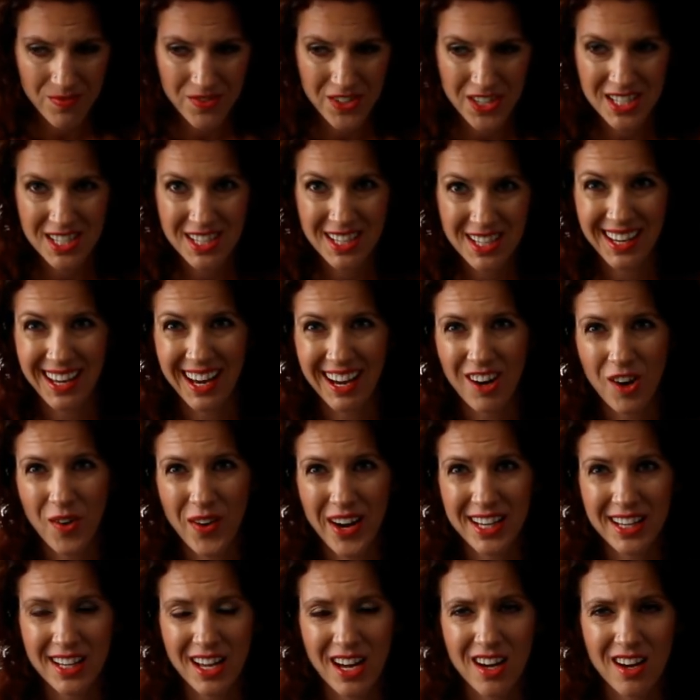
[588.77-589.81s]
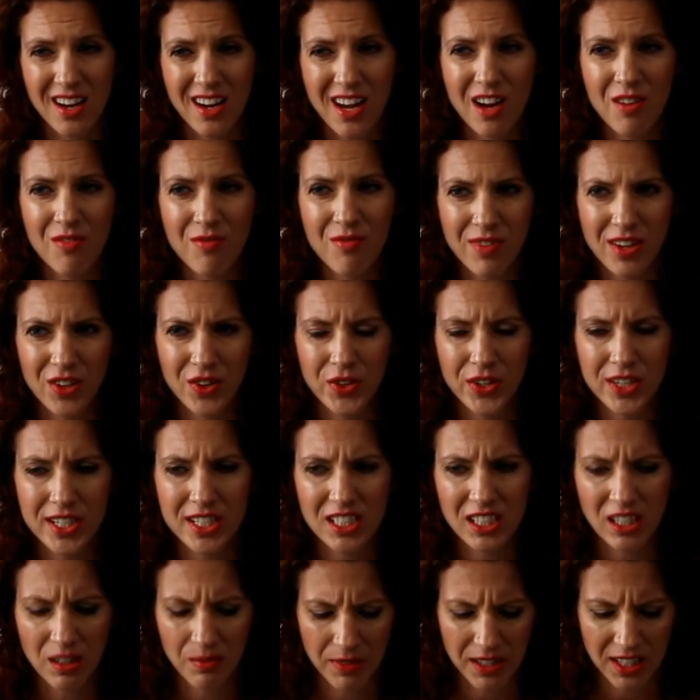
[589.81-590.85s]
She's quite uncomfy on her
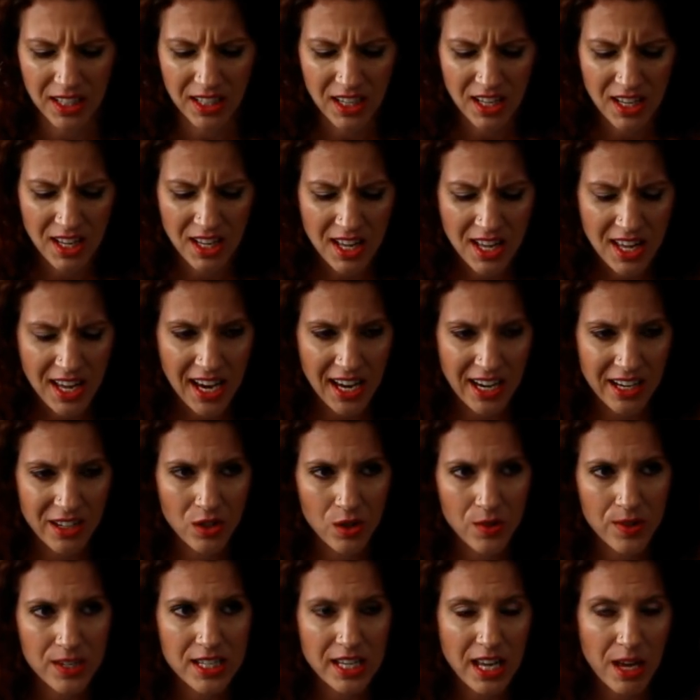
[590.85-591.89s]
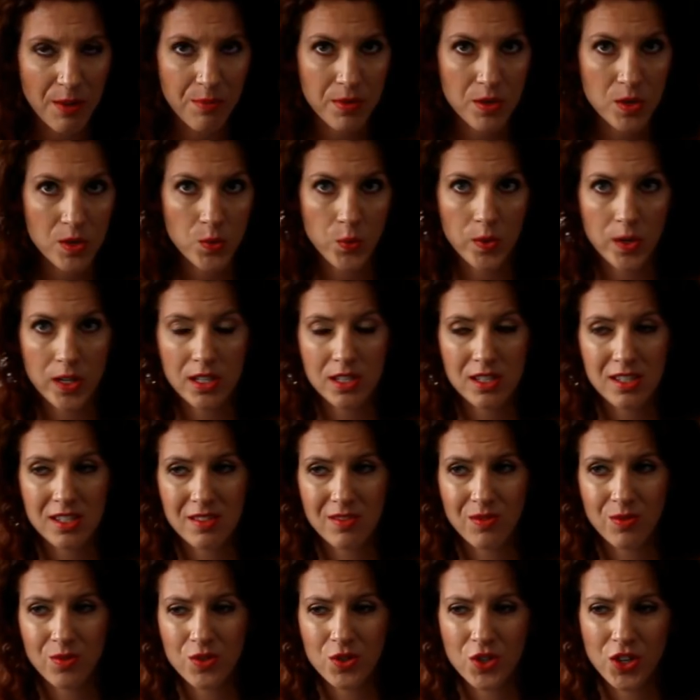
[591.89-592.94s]
tummy, And it always happens
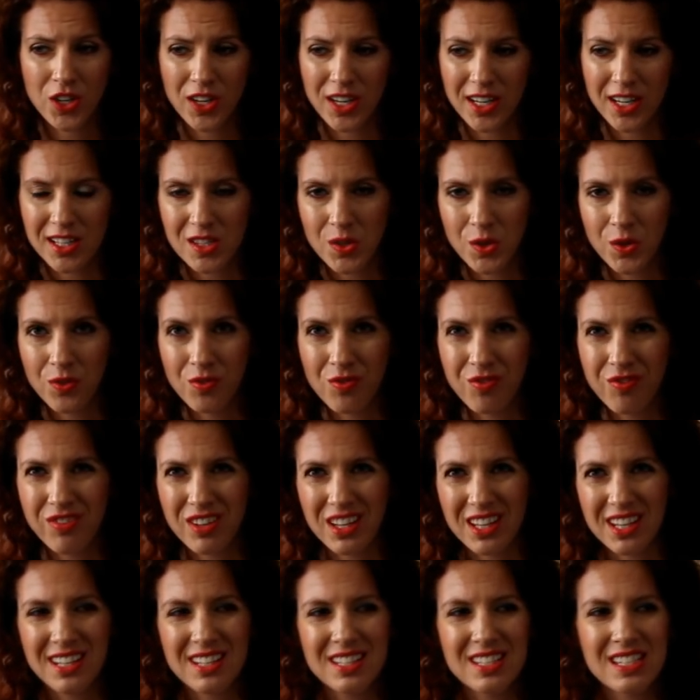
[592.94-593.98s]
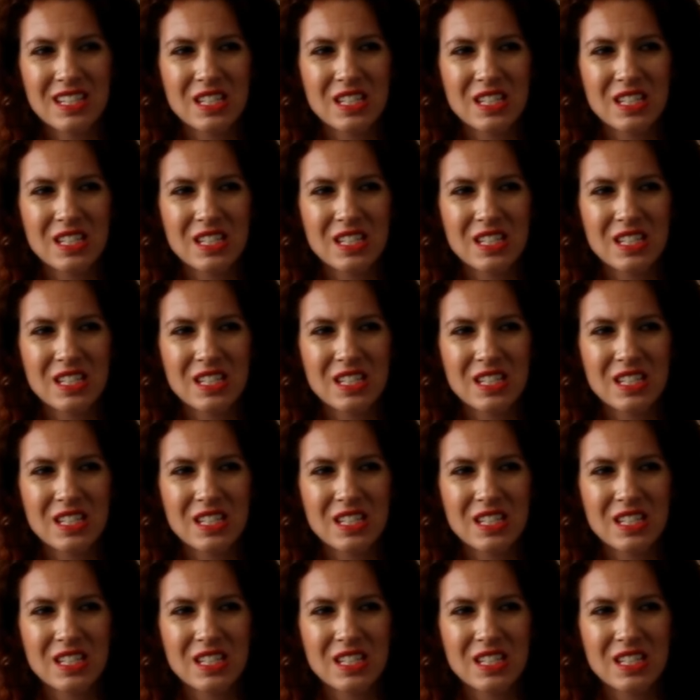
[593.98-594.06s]
once she cuts her feed.